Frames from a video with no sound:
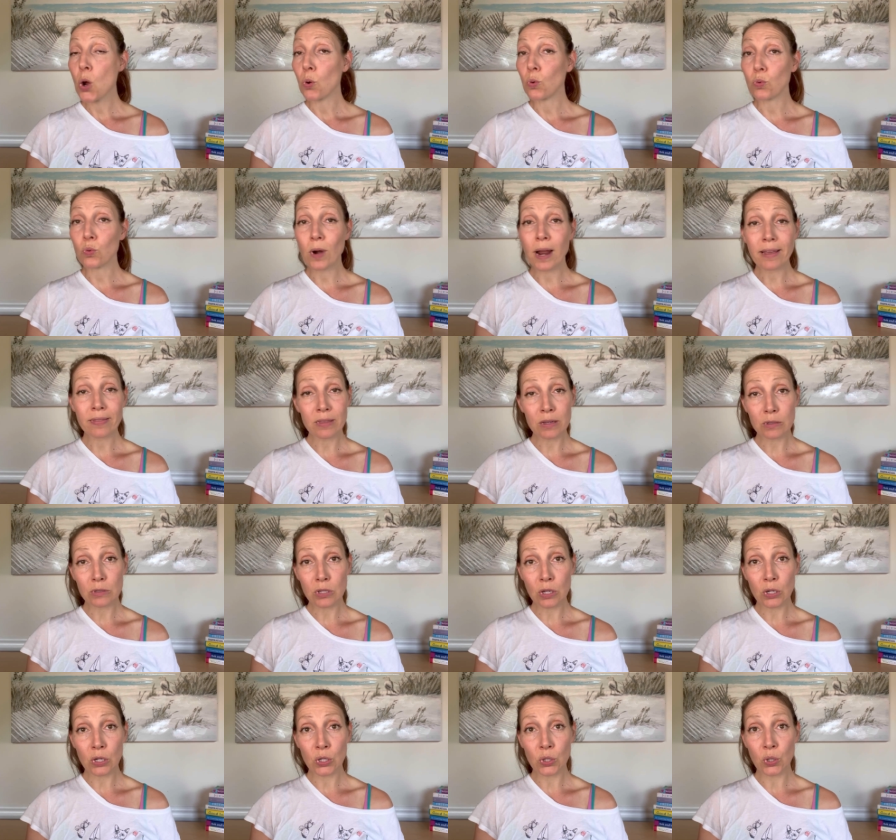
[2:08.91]
Write those
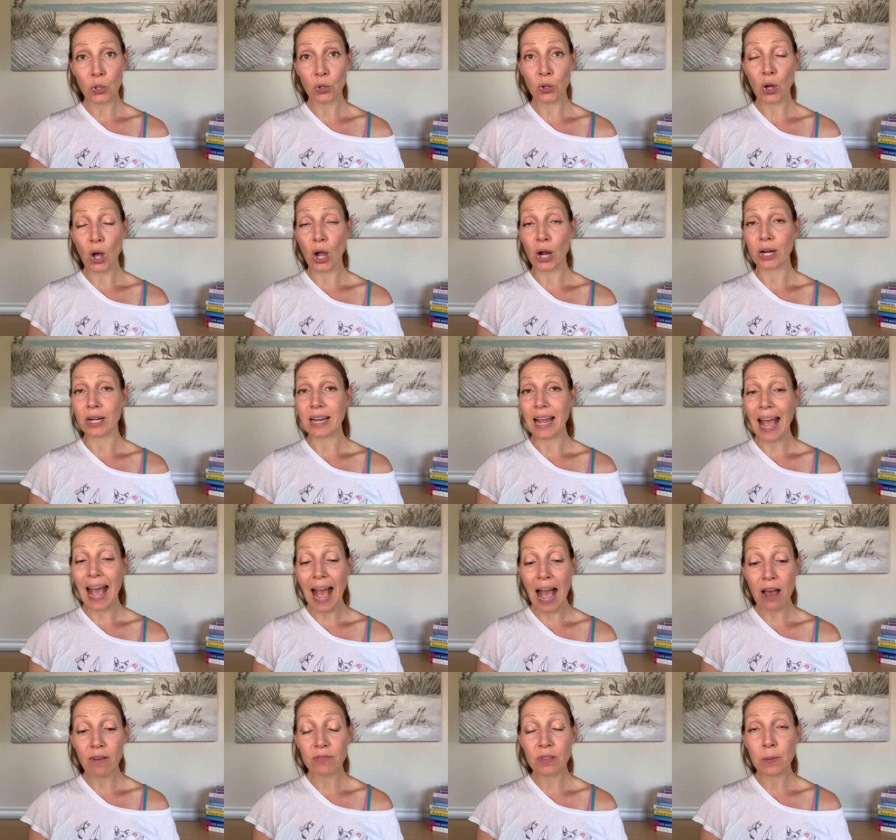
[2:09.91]
on a note card,
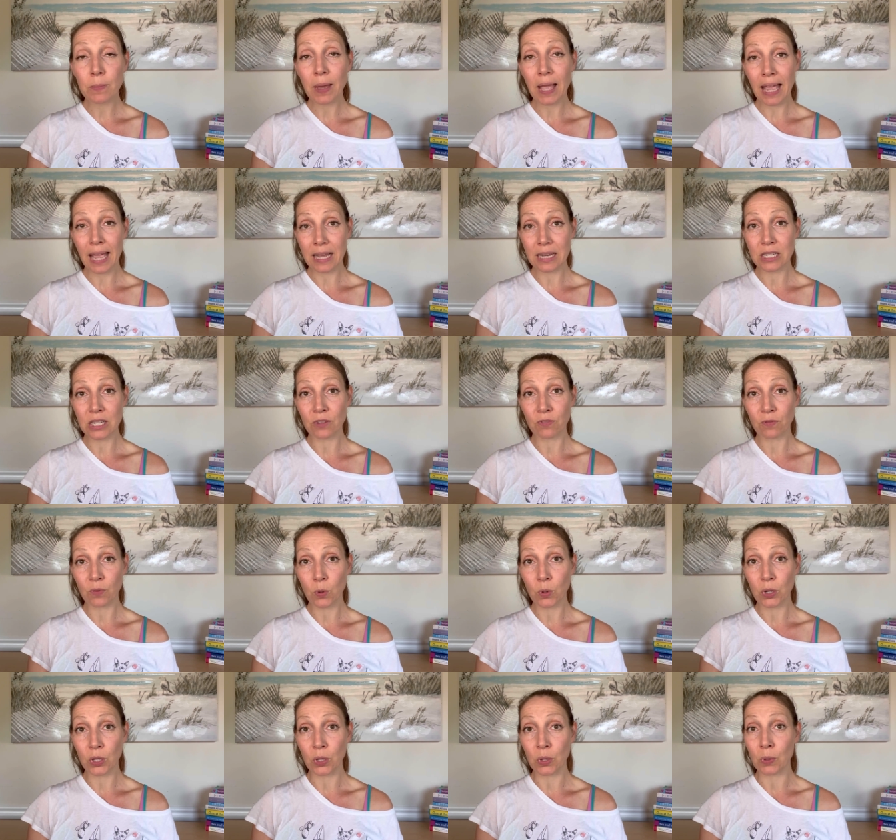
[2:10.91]
have them handy
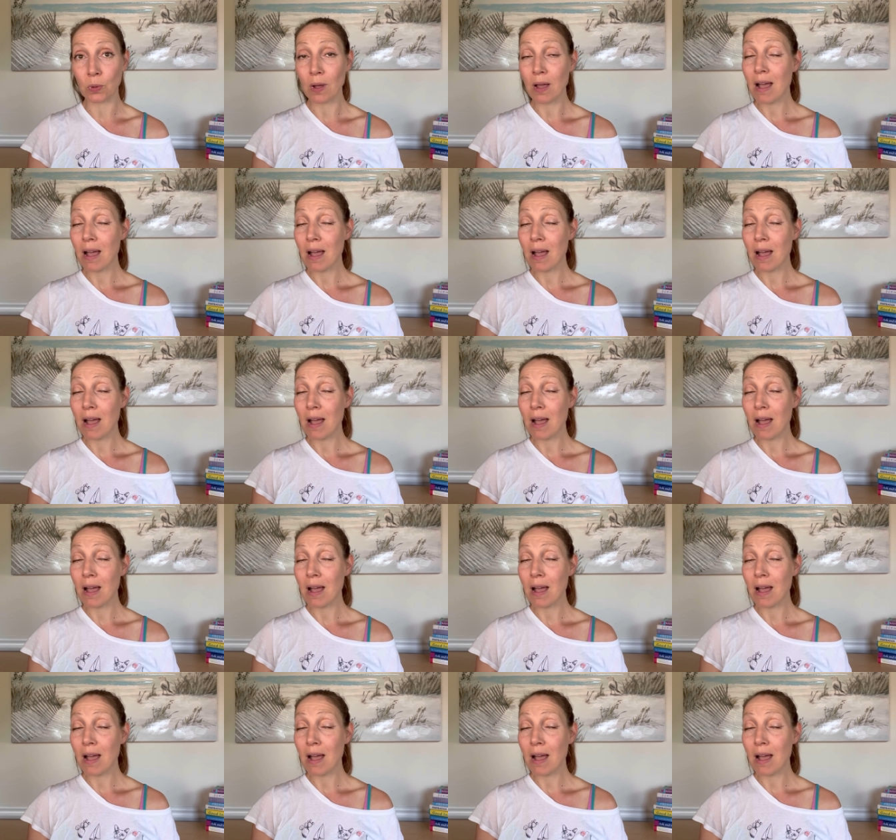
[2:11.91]
for you.